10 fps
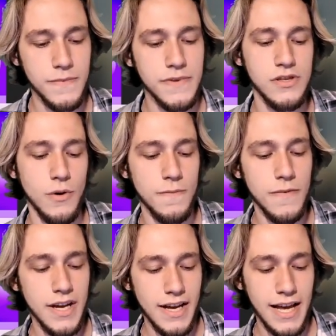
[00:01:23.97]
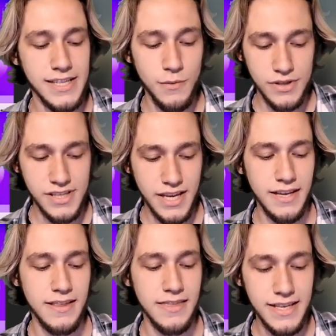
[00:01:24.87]
So as I was
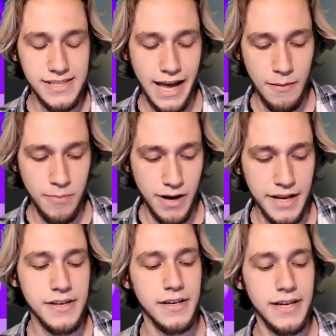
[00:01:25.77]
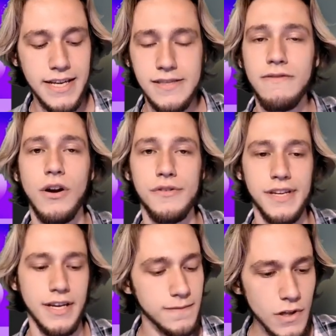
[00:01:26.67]
saying, this applet is
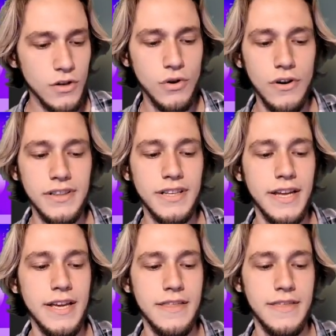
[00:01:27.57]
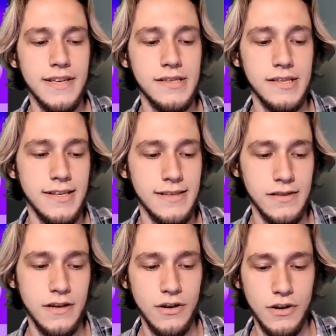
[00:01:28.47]
floating. Currently, this
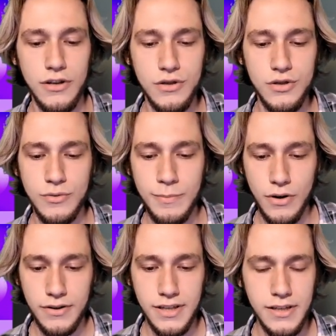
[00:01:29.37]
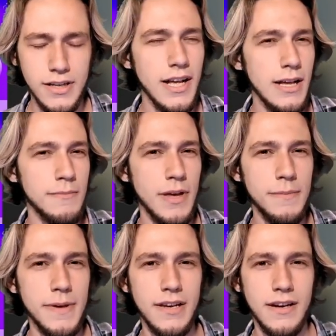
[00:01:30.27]
is not supported,
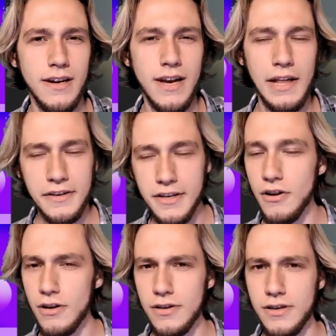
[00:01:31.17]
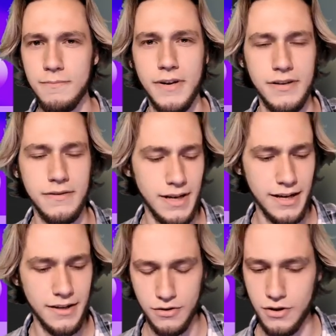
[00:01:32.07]
maybe Latte Dock, but
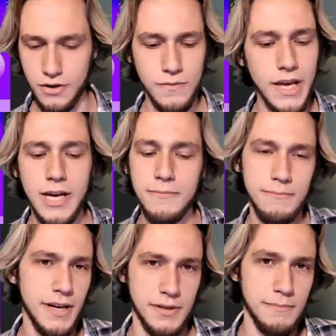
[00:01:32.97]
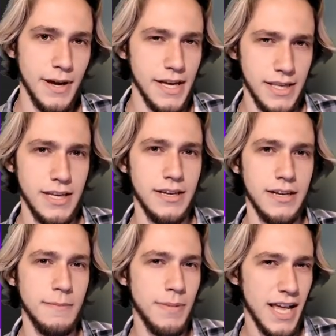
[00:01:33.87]
I don't know. But by
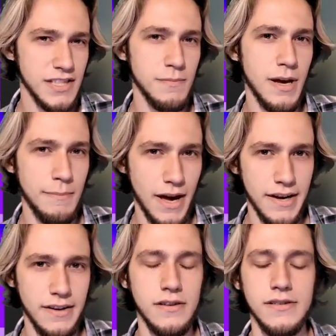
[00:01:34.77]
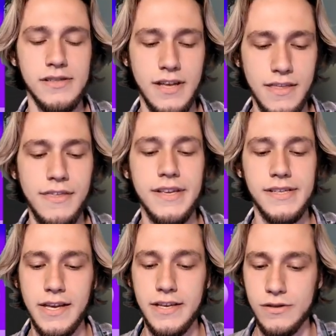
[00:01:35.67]
the Plasma panels,
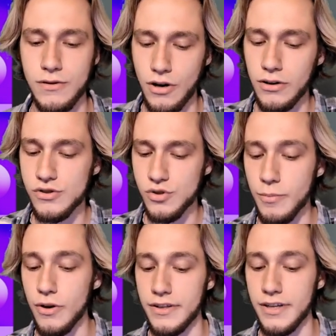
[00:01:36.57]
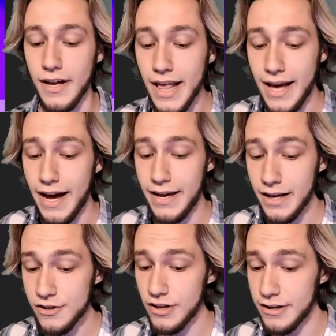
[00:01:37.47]
this is not supported. I
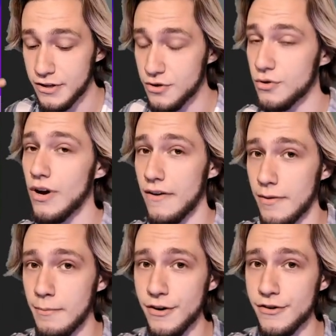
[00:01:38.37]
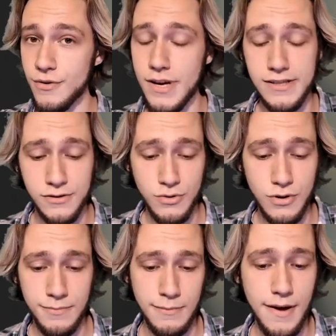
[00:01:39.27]
actually do have a merge request to
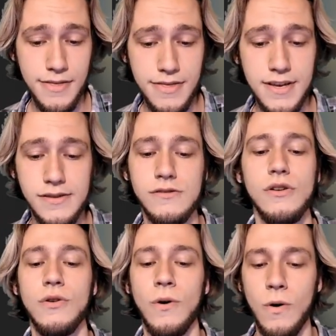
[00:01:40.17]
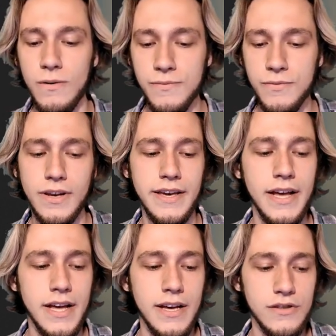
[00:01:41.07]
implement this, so hopefully
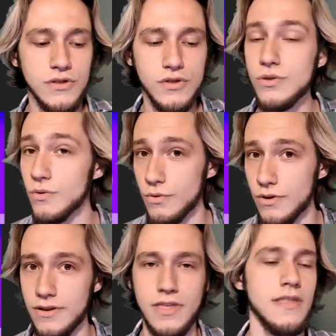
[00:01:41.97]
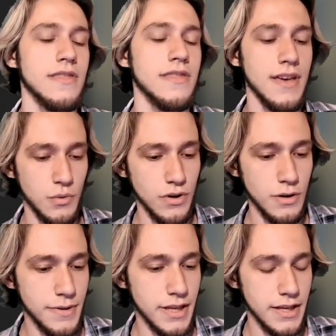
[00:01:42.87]
soon that
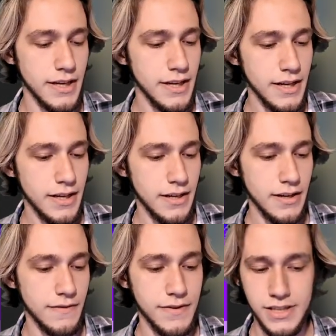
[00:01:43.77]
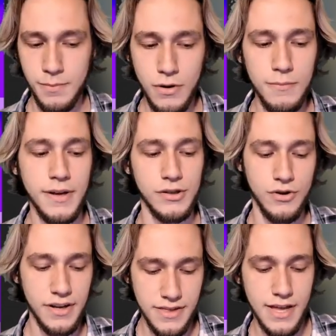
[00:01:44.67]
will be uh, feasible,
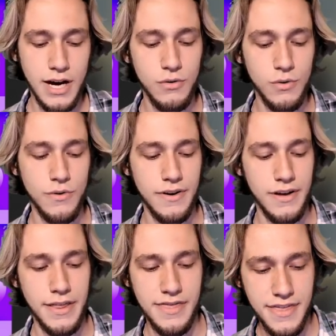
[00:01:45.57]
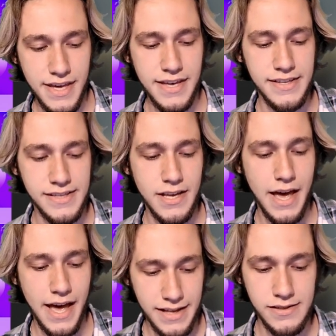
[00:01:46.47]
but right now, this
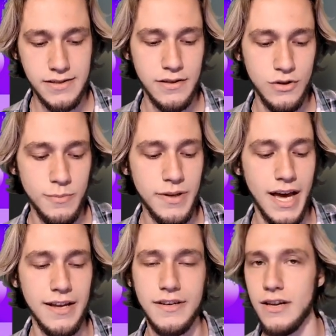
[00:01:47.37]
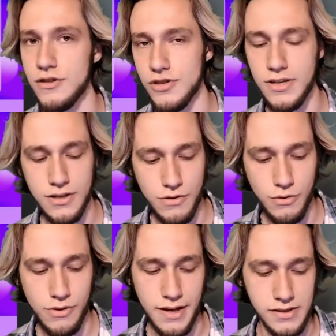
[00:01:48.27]
has to be attached to
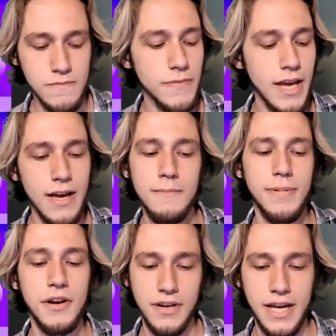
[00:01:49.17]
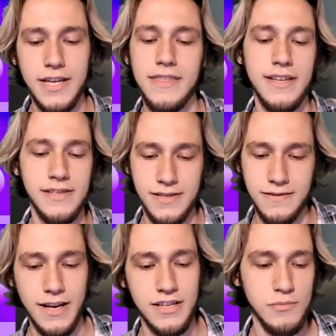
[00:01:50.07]
this. But okay,
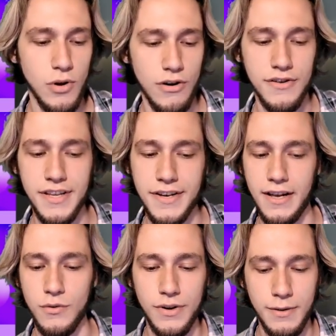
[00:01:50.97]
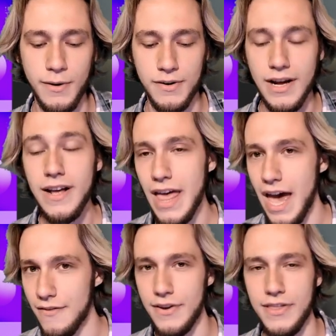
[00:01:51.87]
that's a smaller detail. What about
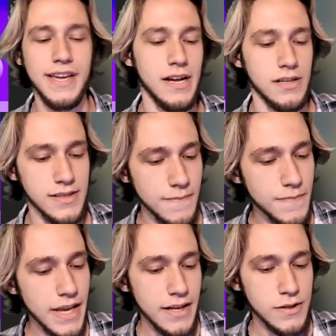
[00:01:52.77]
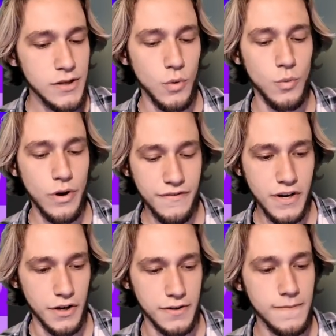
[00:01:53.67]
everything else? So we've
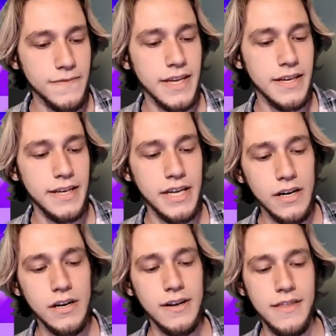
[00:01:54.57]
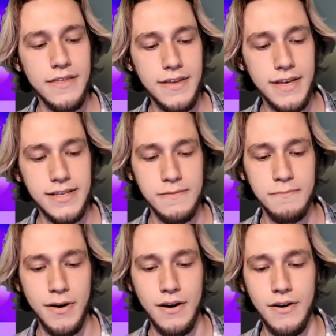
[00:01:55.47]
got in here this
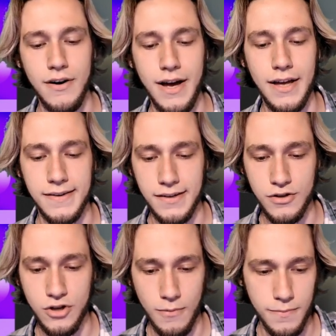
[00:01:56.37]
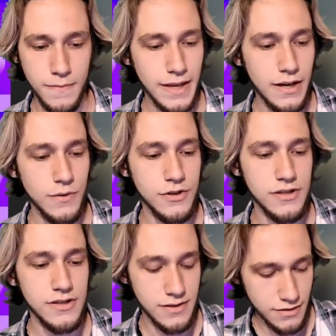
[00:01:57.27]
bar at the top, which
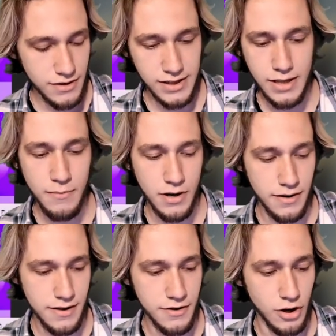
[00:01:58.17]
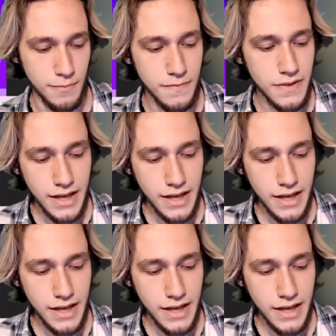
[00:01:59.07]
is just a bar at the top.